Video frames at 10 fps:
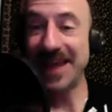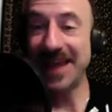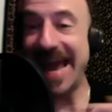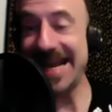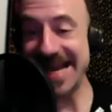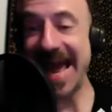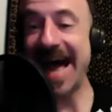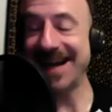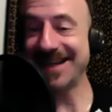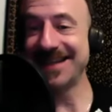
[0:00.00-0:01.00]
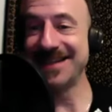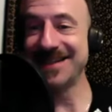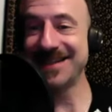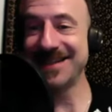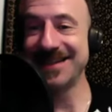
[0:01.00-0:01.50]
Katie
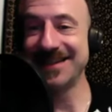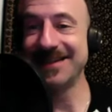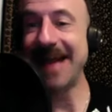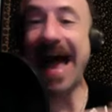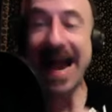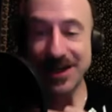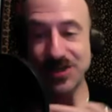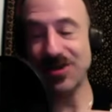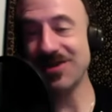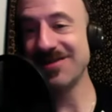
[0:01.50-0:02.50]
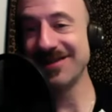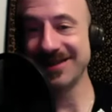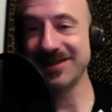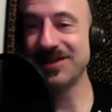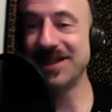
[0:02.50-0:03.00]
Atkins actor
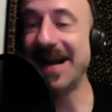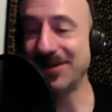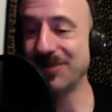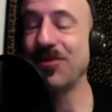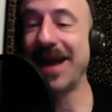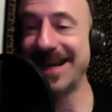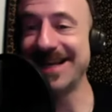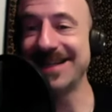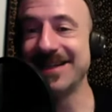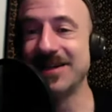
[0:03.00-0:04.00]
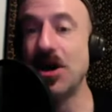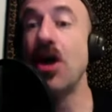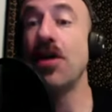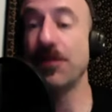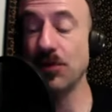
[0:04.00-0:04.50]
title uh-huh. credit
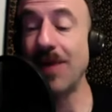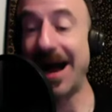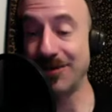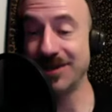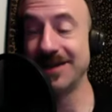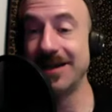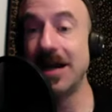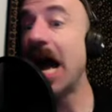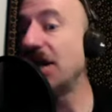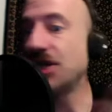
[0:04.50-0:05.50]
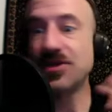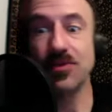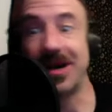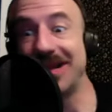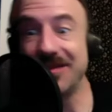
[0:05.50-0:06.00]
throughout. And she's
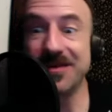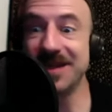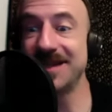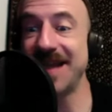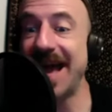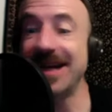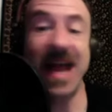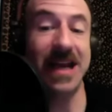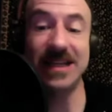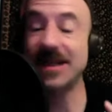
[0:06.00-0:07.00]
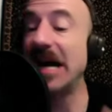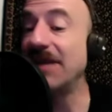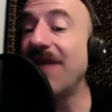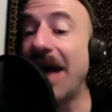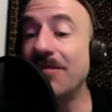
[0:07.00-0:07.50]
running through this set and it's kind
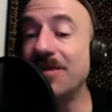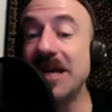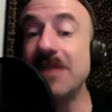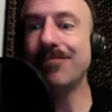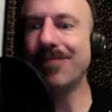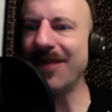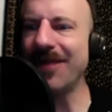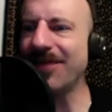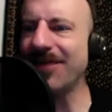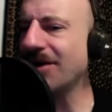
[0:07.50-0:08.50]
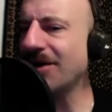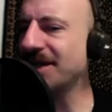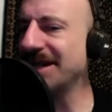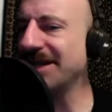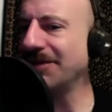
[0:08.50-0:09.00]
of empty, but there are
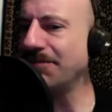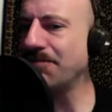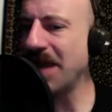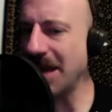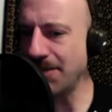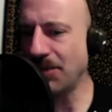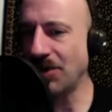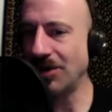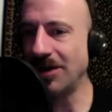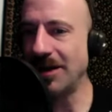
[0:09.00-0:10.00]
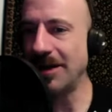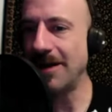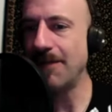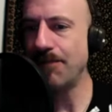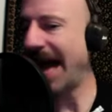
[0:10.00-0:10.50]
still people
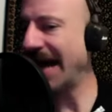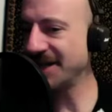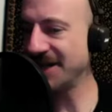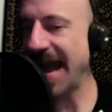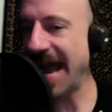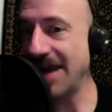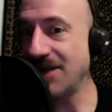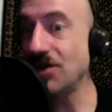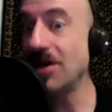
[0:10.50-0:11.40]
backstage